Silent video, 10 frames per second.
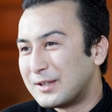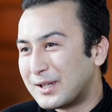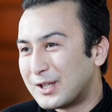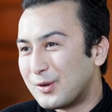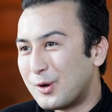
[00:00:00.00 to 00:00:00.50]

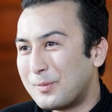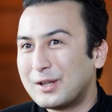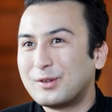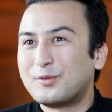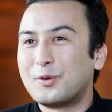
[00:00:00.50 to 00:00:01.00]
time I go home.
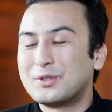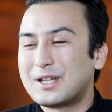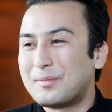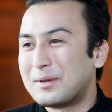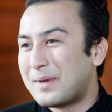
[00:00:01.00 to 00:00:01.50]
I look forward
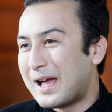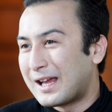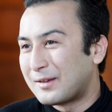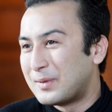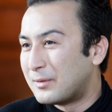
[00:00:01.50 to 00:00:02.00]
to coming
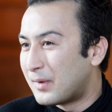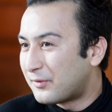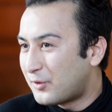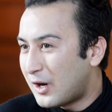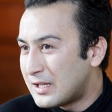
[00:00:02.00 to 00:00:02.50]
back, meeting
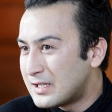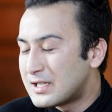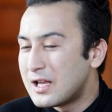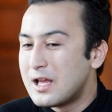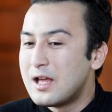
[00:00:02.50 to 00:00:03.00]
my
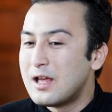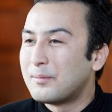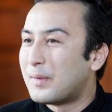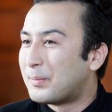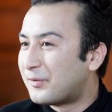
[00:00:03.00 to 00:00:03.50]
friends,
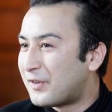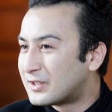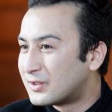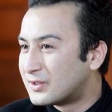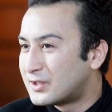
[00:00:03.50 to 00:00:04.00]
my
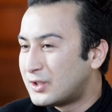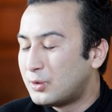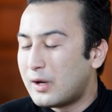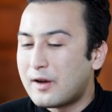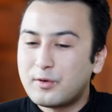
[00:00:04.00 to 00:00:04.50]
professors
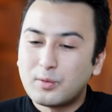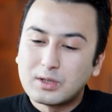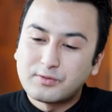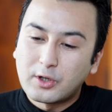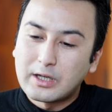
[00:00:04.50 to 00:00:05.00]
too.
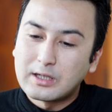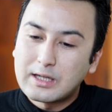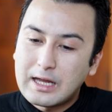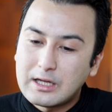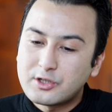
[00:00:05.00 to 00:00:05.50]
Everyone's very
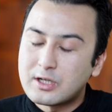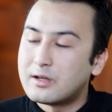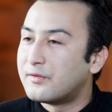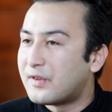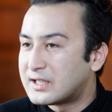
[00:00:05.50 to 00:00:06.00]
engaged
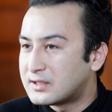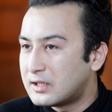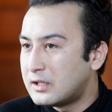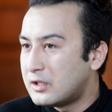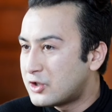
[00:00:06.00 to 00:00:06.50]
and
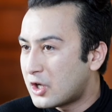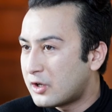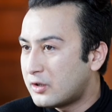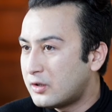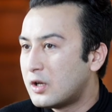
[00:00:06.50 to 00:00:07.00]
invested in each
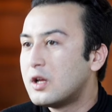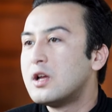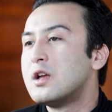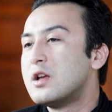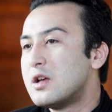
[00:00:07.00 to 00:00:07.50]
other.
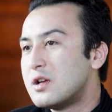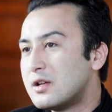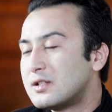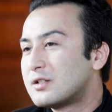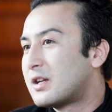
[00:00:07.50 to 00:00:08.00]

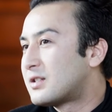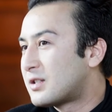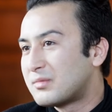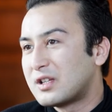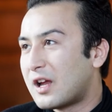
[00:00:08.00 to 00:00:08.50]
So that's
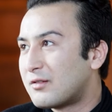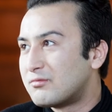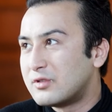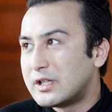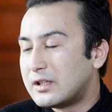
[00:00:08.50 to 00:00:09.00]
something I
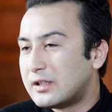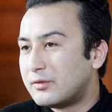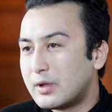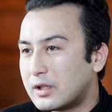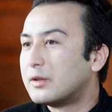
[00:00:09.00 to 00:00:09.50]

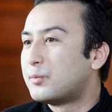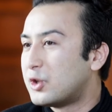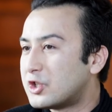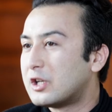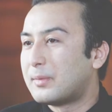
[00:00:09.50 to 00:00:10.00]
really, really
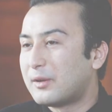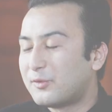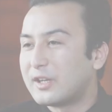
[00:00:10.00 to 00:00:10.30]
appreciate about